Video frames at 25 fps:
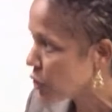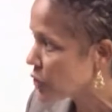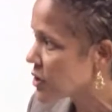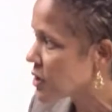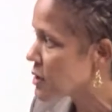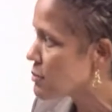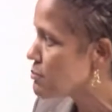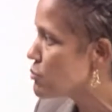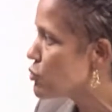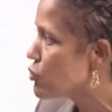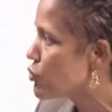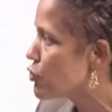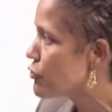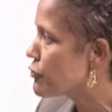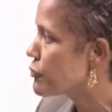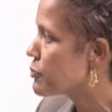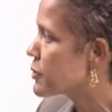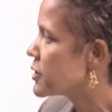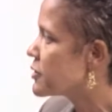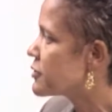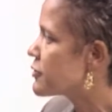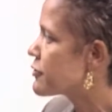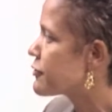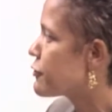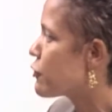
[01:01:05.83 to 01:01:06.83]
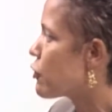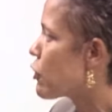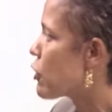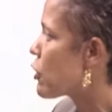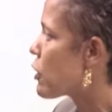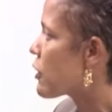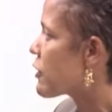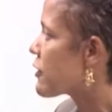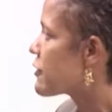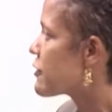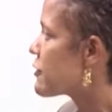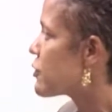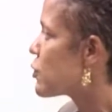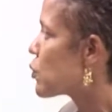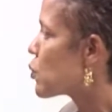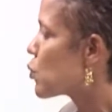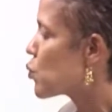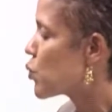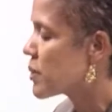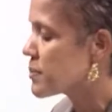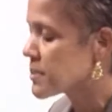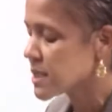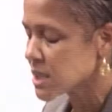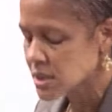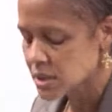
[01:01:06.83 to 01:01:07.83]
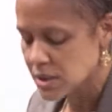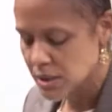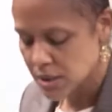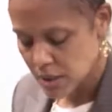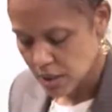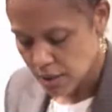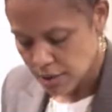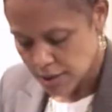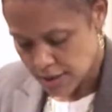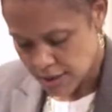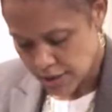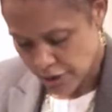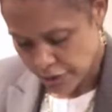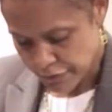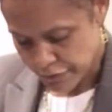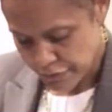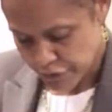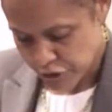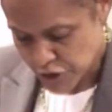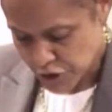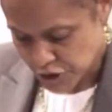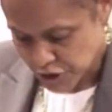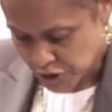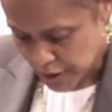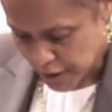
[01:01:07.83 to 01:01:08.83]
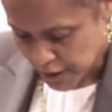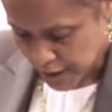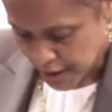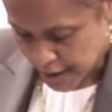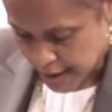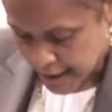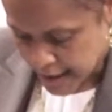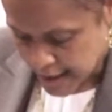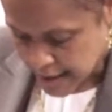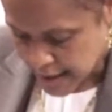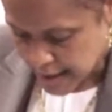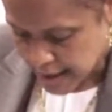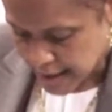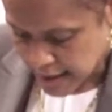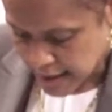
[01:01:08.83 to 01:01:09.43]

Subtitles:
the movement for women's suffrage in